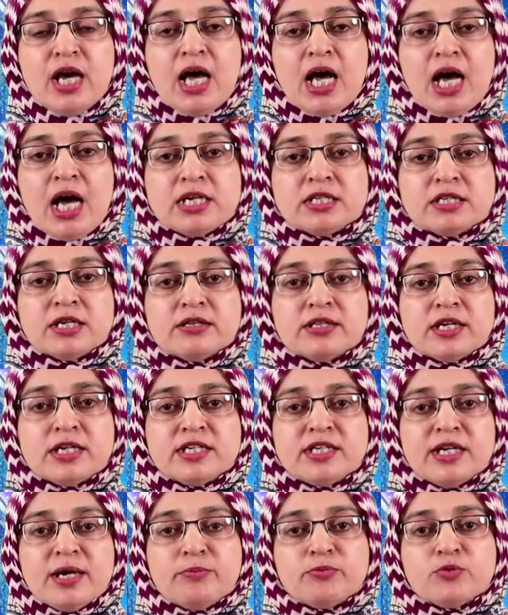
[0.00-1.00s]
at the
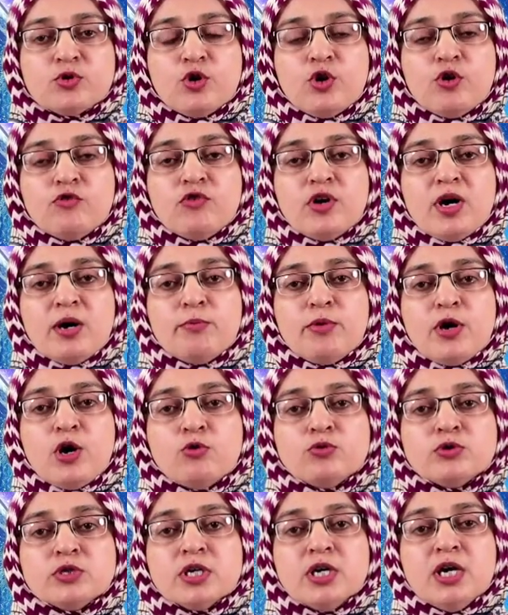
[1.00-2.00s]
depth of
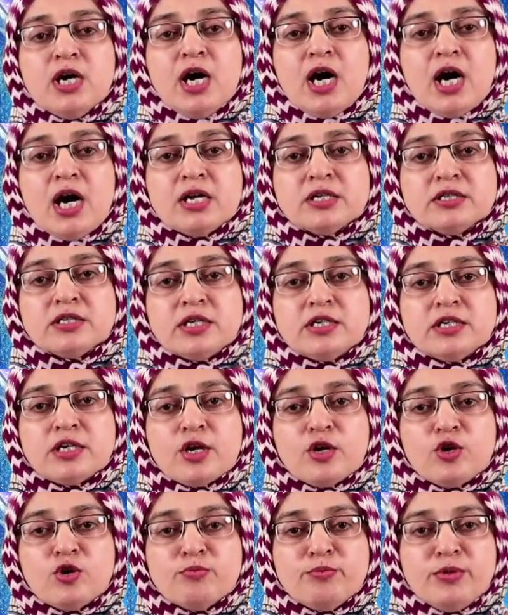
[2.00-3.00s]
about 100
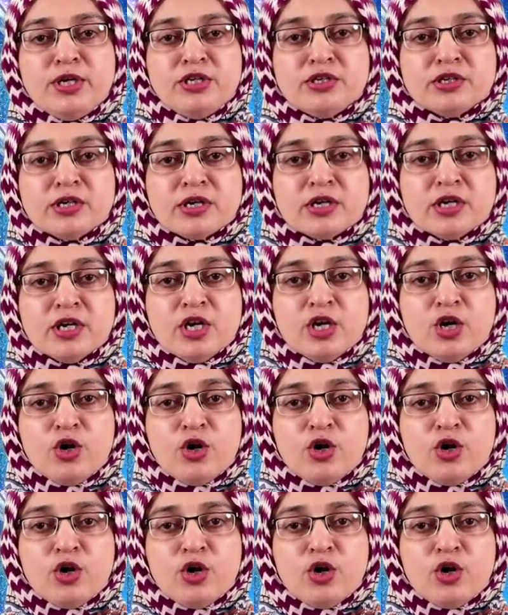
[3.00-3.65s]
kilometer